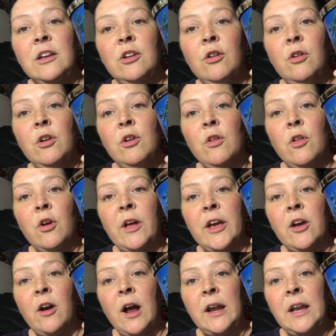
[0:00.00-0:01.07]
you look
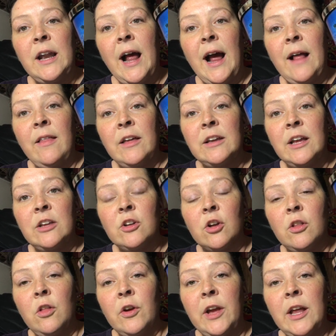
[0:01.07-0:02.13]
like you're on an island and
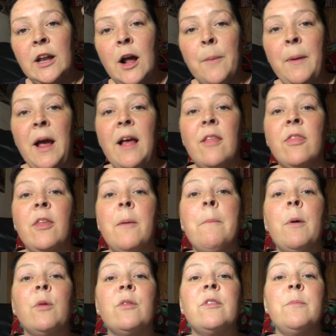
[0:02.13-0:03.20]
you're looking up at the
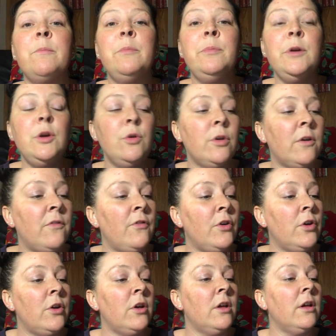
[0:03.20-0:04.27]
most
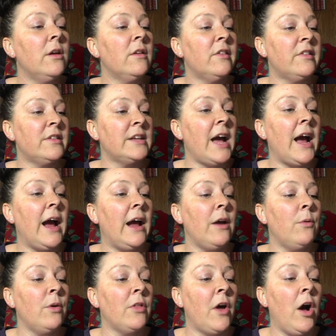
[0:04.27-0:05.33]
beautiful sky
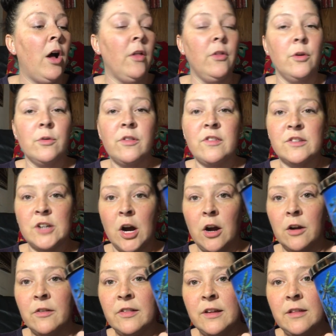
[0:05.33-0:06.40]
with all those
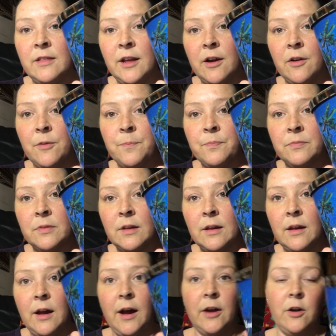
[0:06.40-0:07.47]
stars in there.
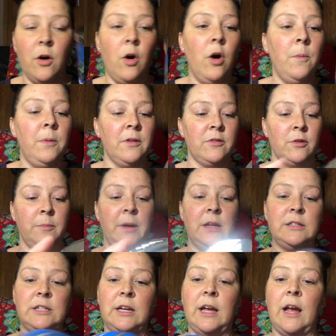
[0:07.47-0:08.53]
I know, hopeless
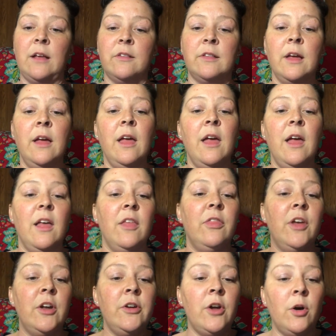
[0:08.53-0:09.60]
romantic, guys.
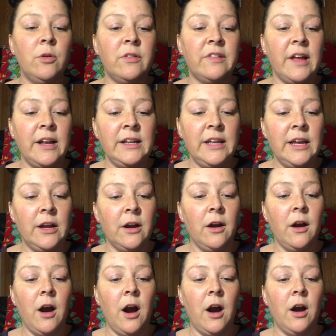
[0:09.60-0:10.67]
The notes on
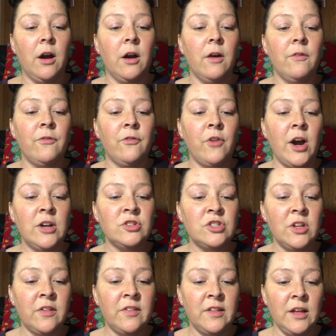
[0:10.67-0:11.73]
here are fresh
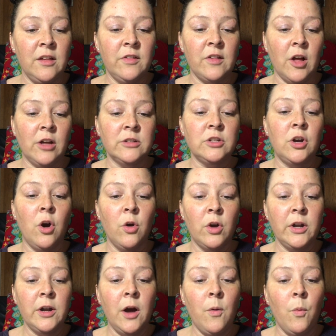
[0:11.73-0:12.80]
sea salt,
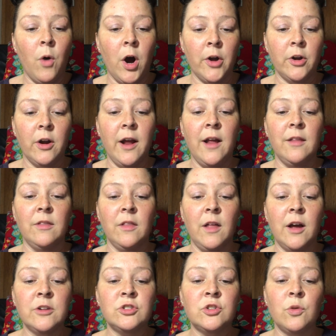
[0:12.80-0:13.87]
coconut water, and
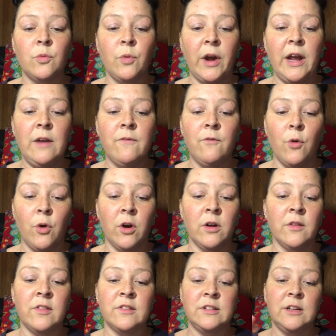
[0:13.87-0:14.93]
lush
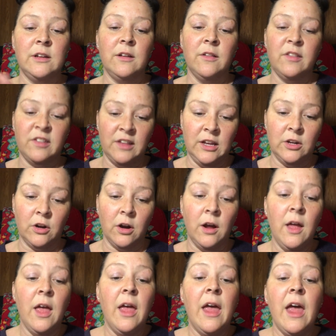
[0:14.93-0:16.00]
rainforest cedar.
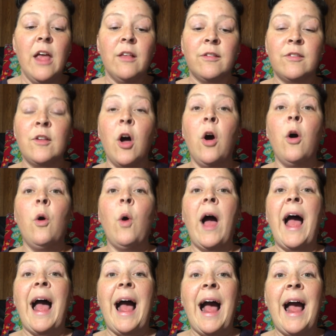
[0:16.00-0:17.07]
So
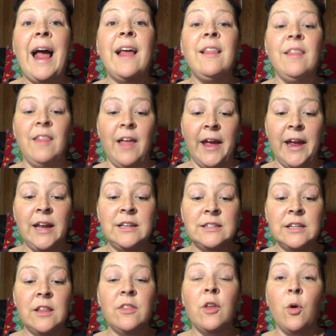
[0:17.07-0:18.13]
I
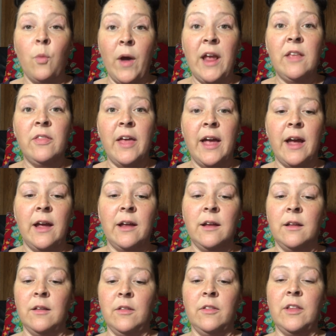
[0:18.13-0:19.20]
liked the way
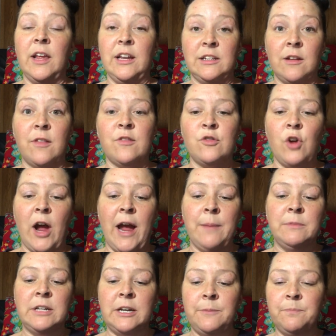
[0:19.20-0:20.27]
that it
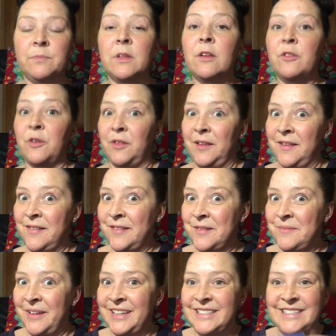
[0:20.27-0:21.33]
described it. So let's
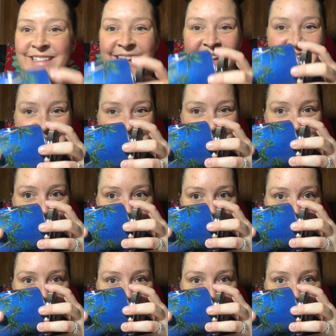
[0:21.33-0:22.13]
smell it together.